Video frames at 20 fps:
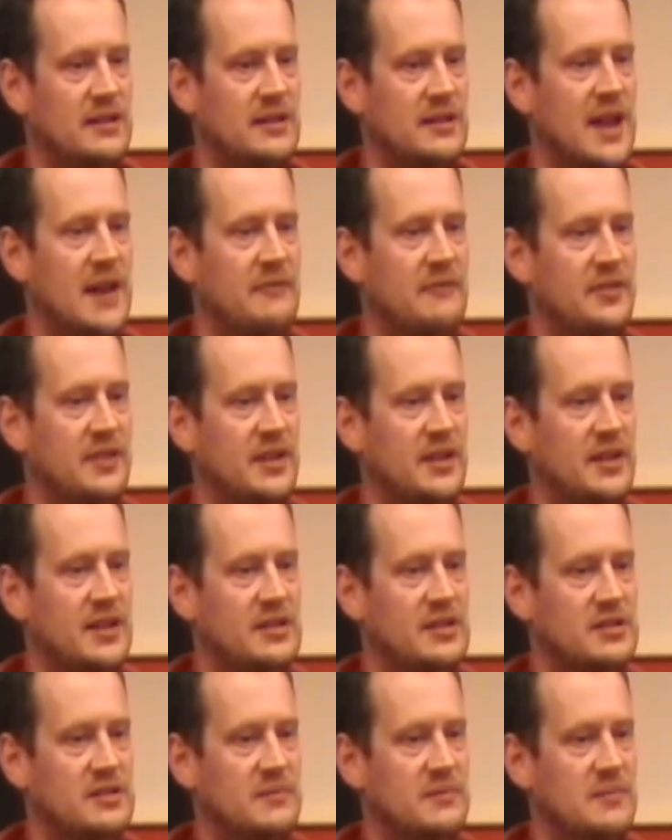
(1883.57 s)
Everything
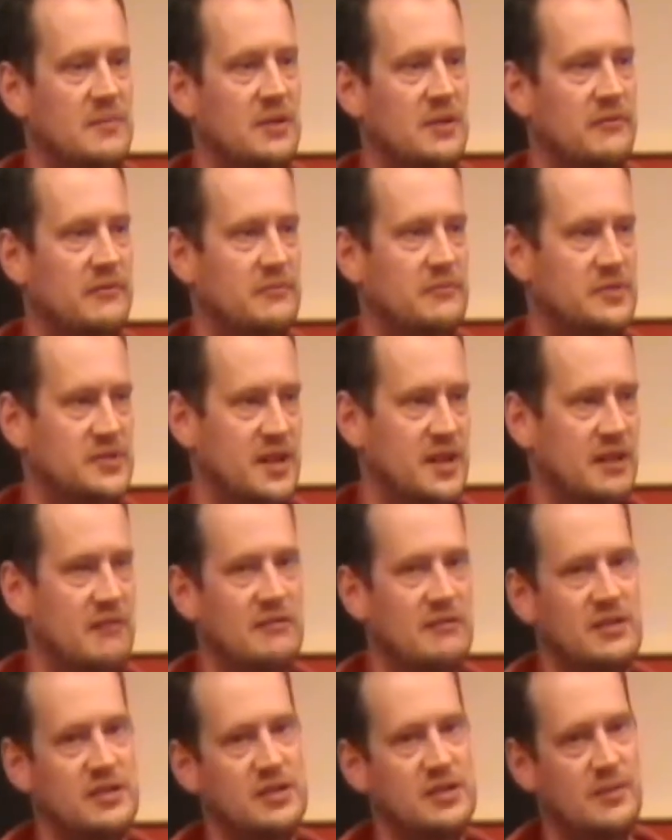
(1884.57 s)
needs to be moved from
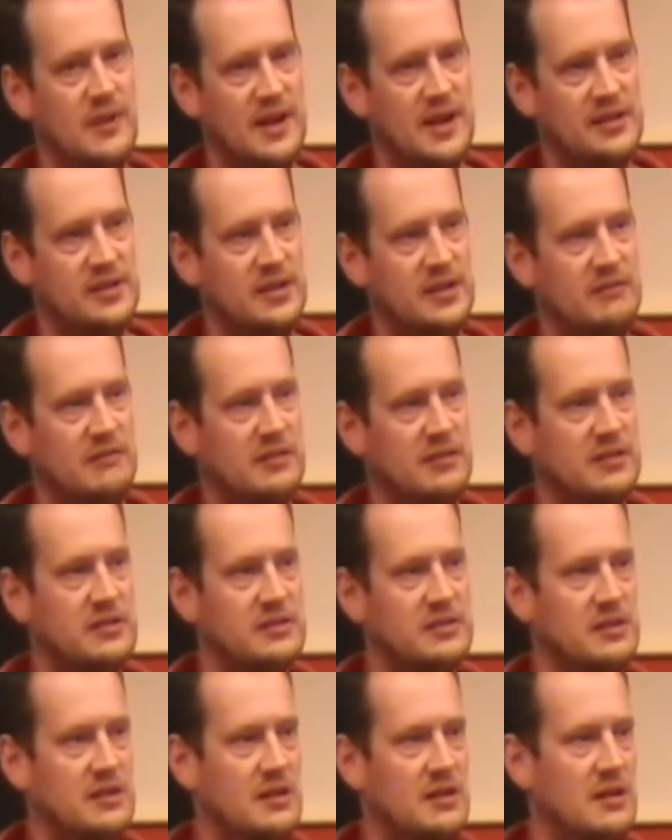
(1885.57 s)
synchronous to asynchronous.